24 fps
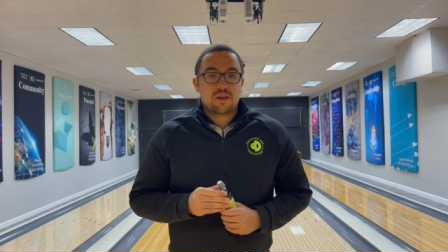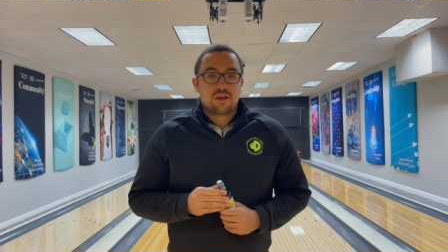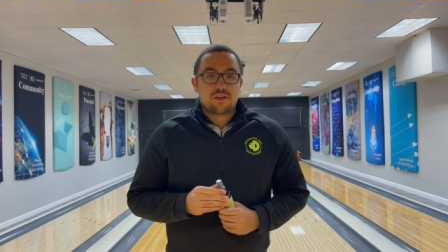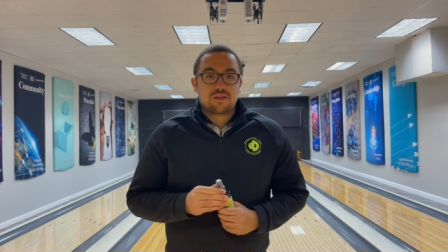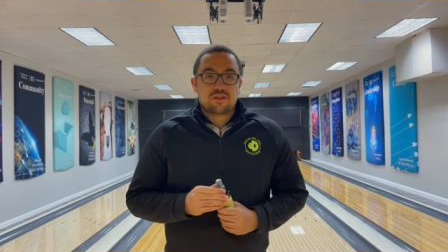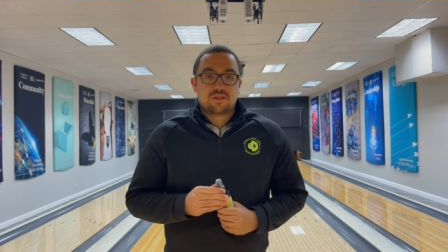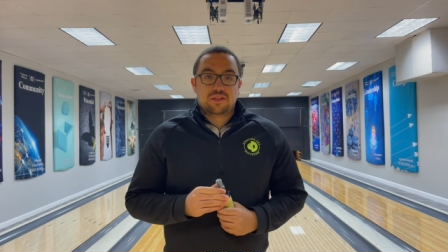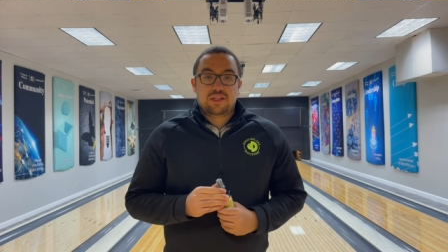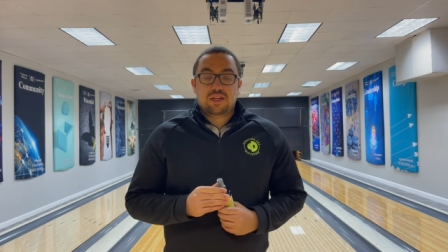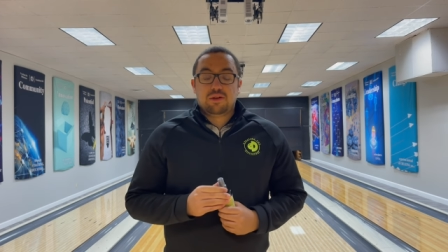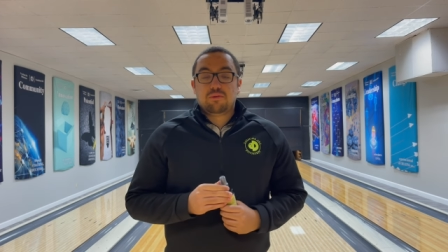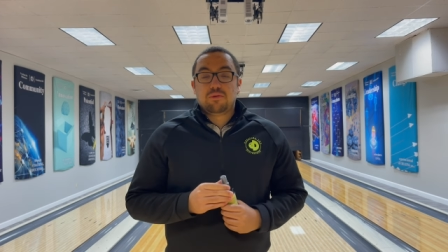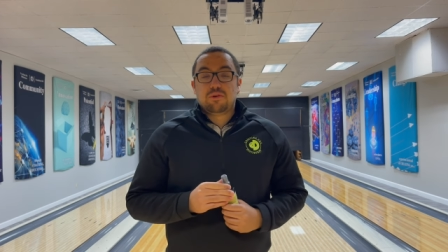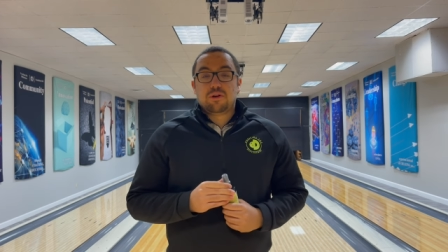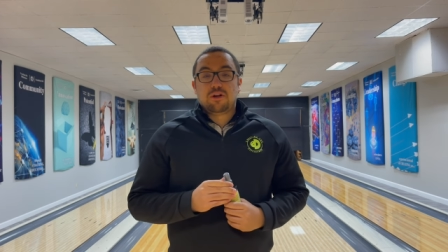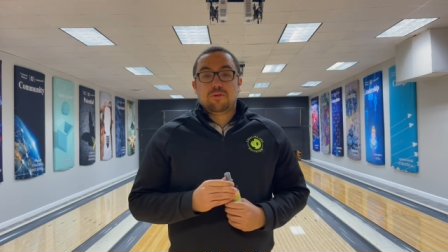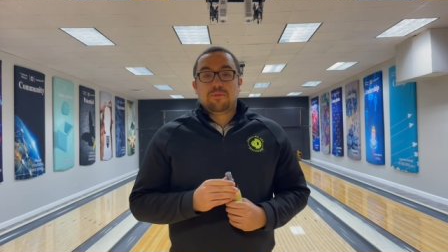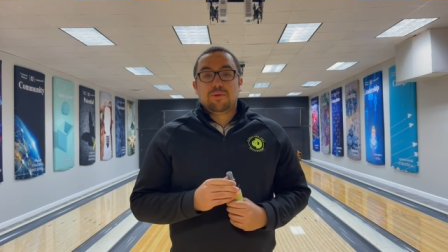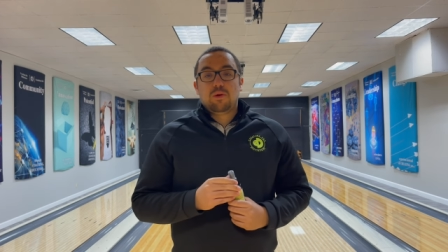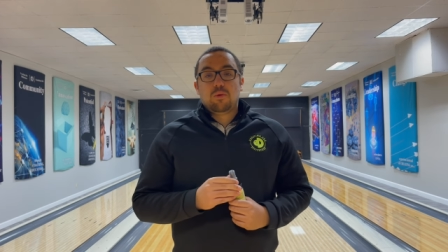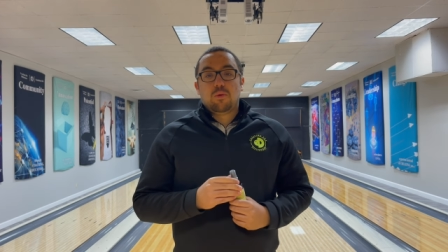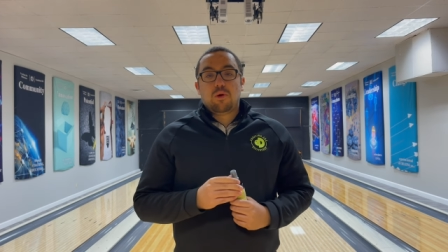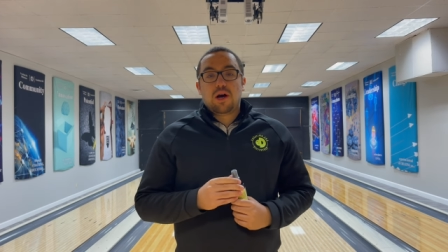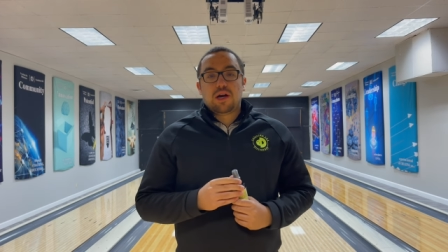So today we're gonna to
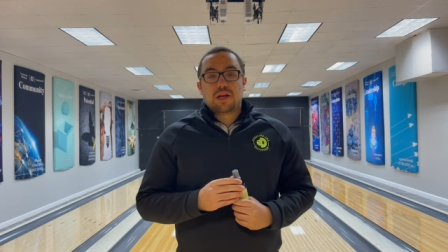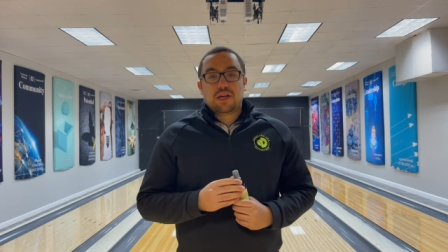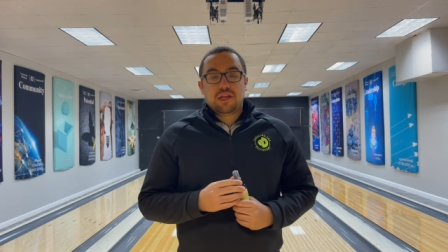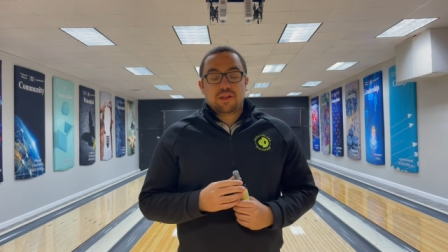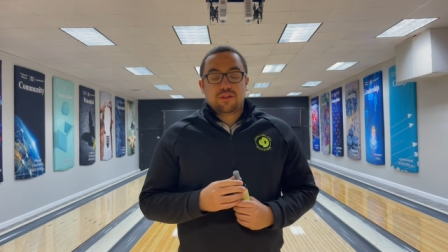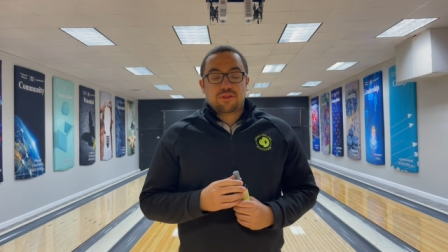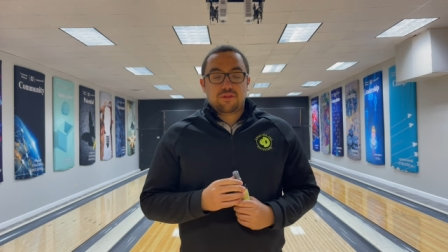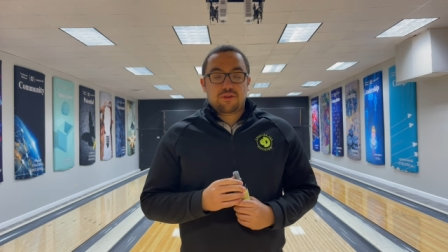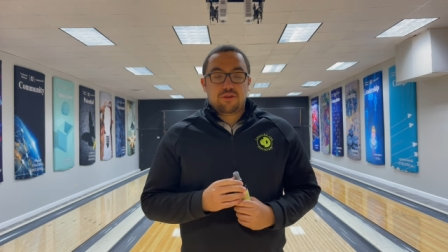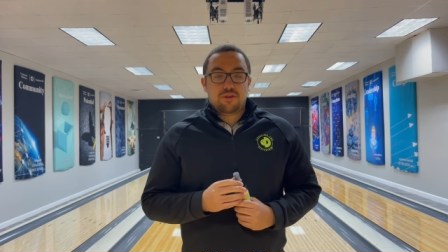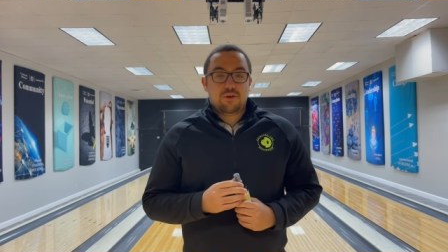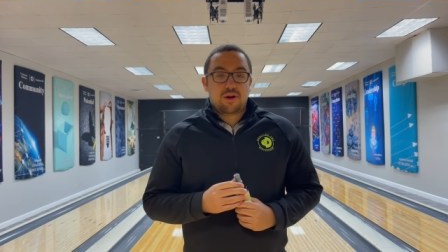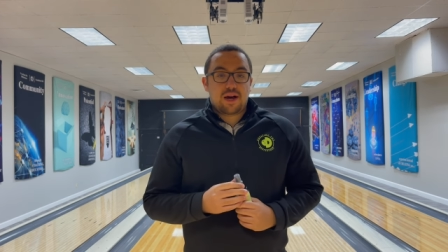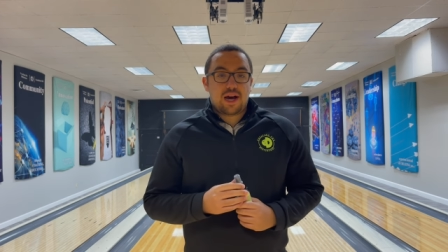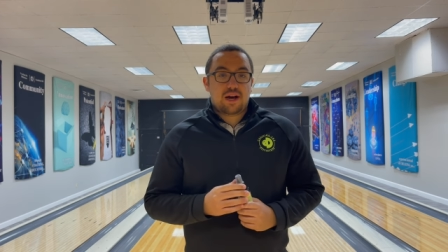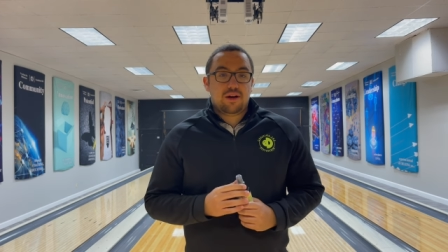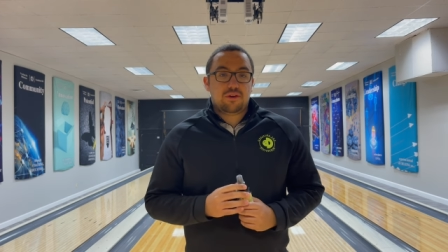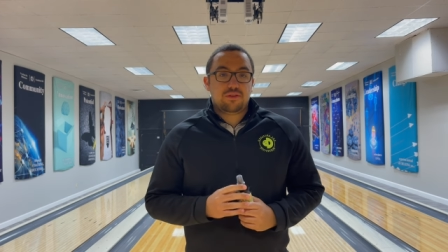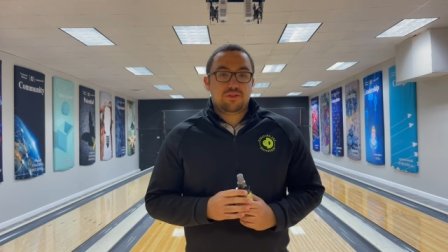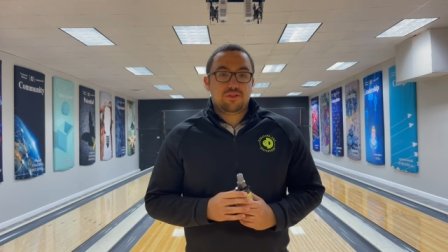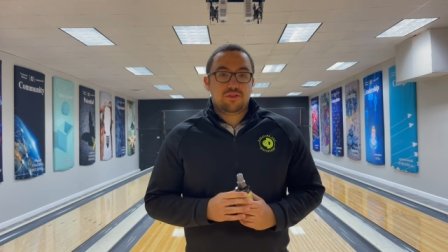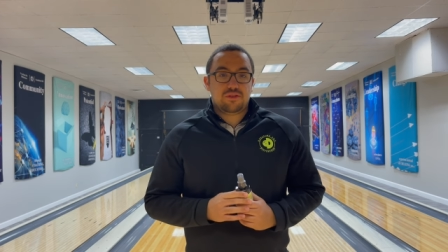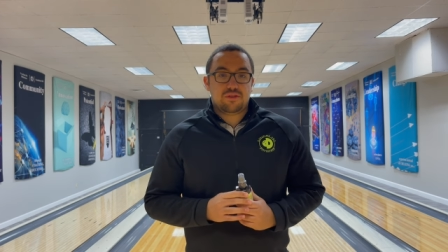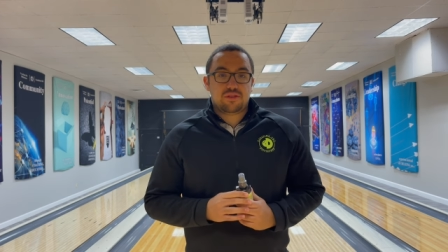be walking through how
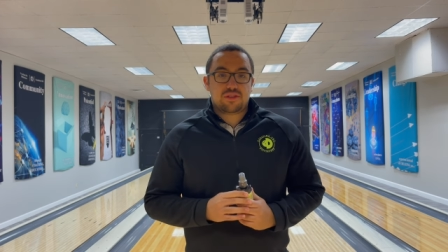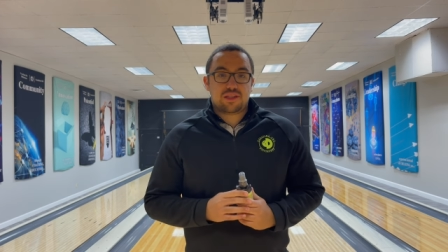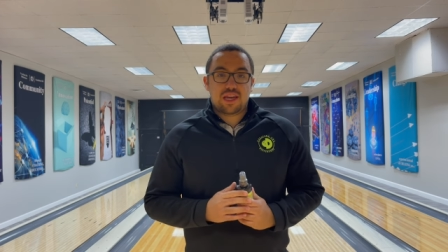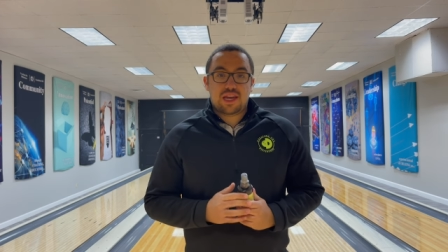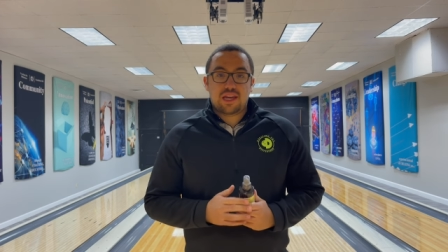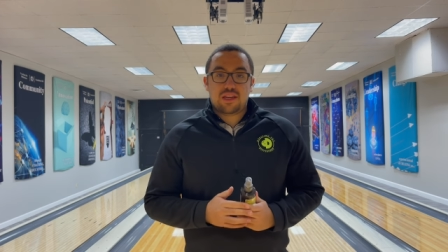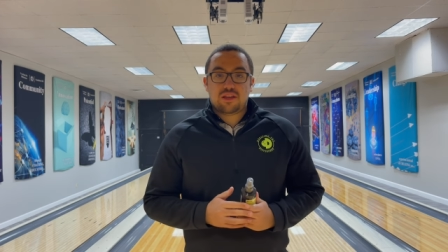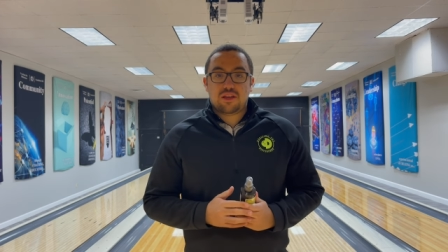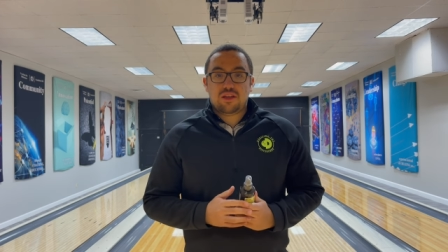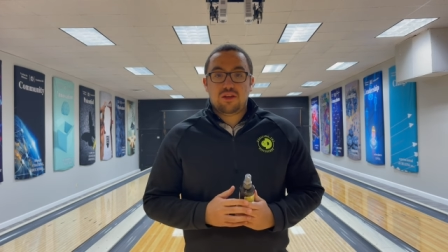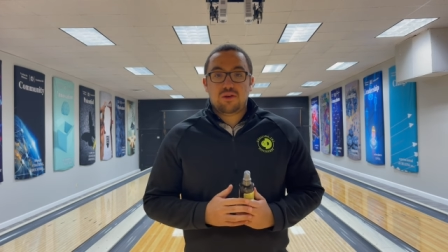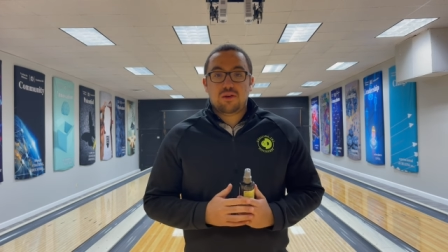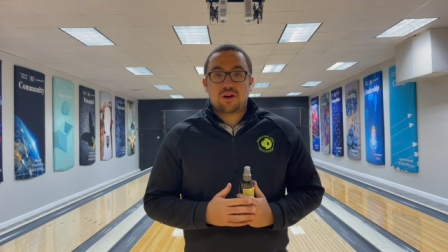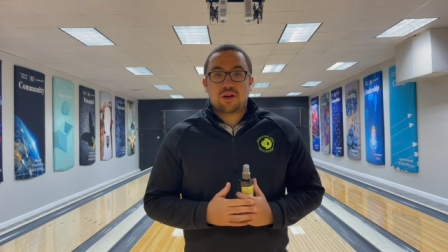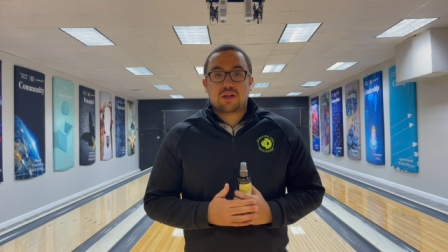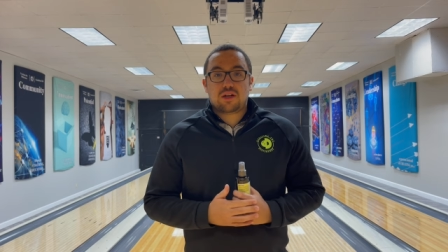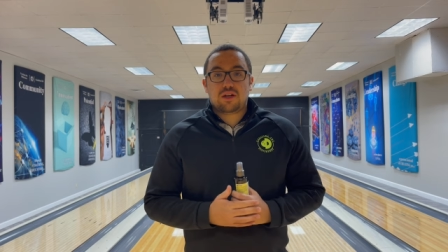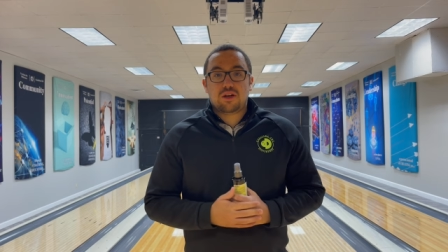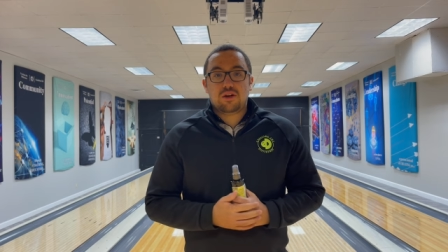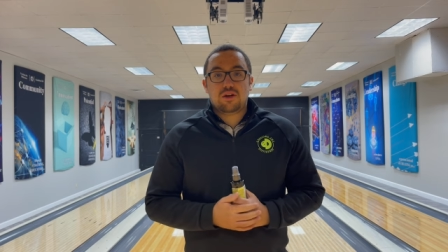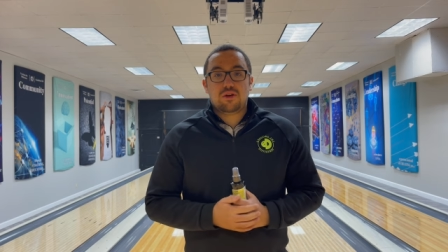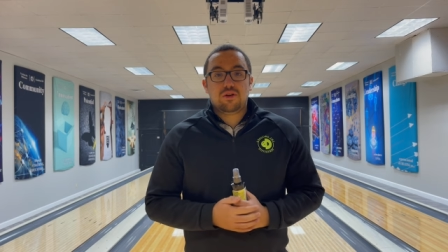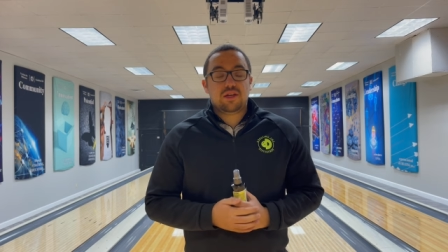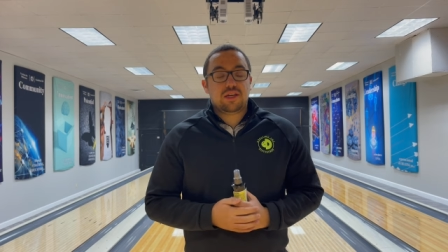to scan a QR
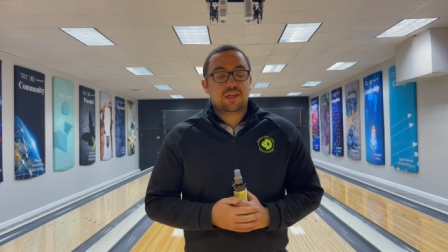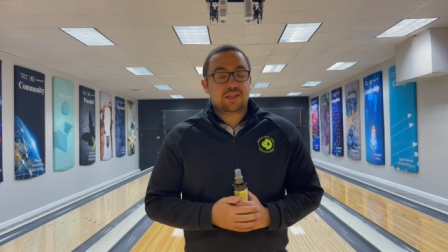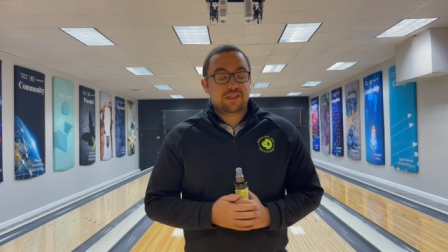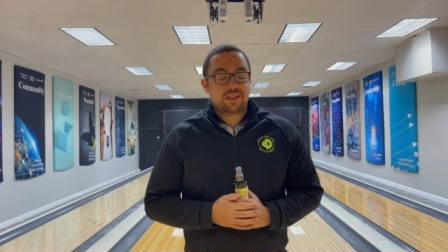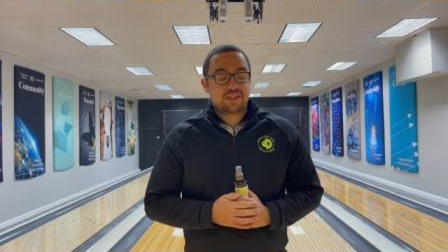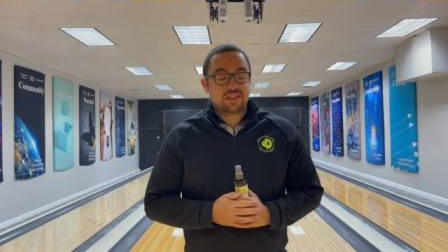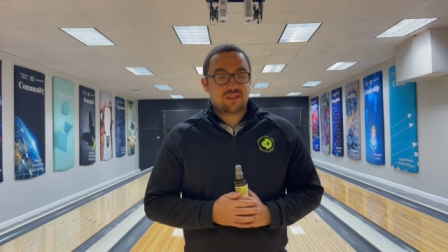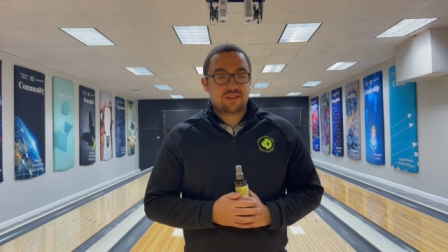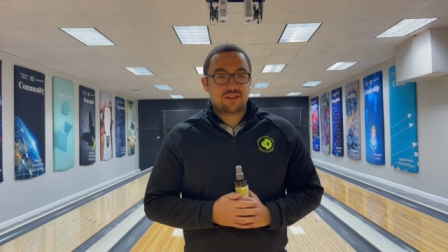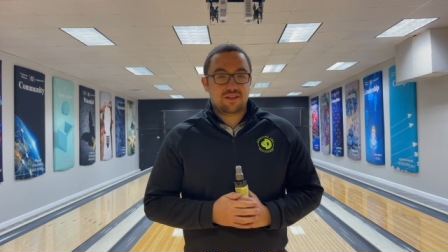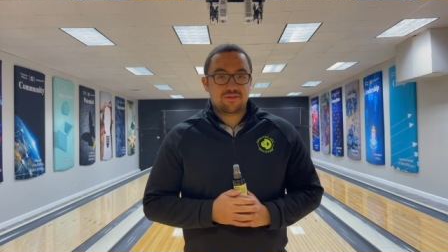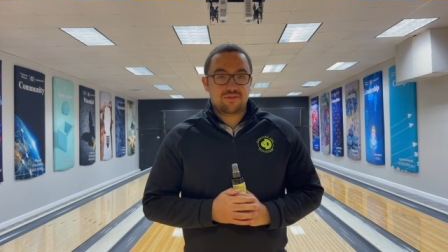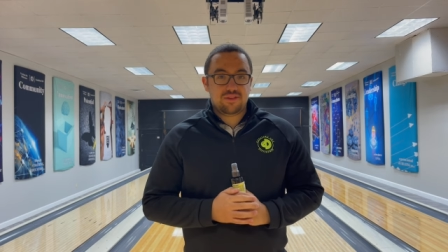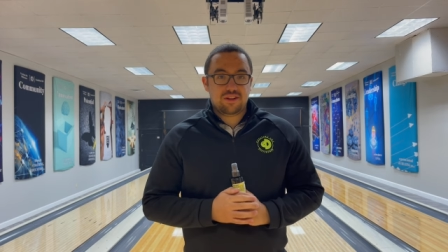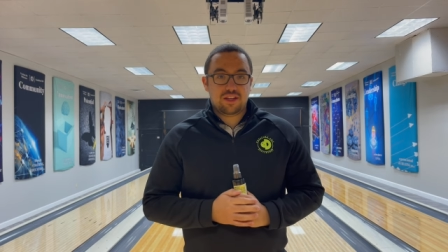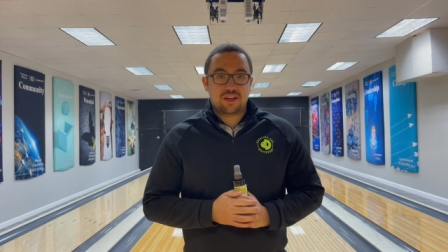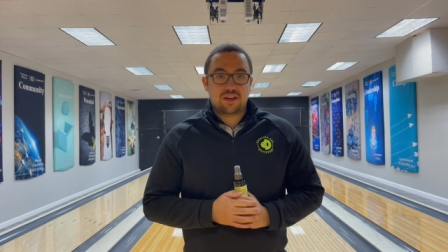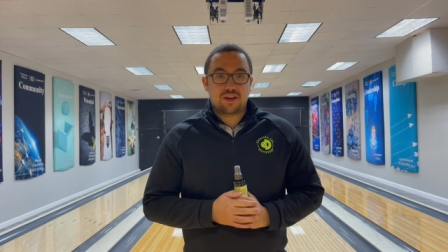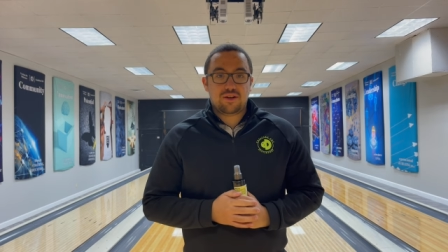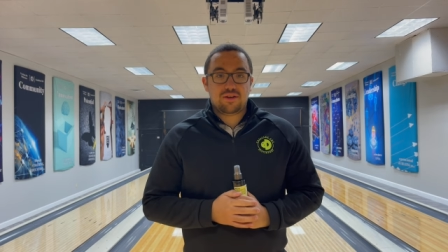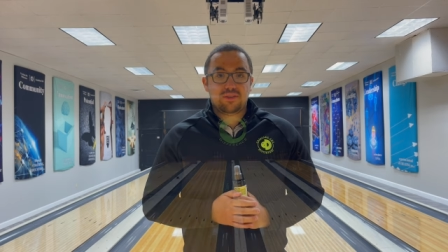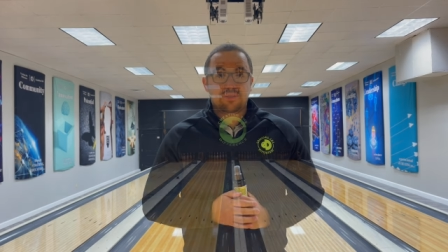code and get to the video.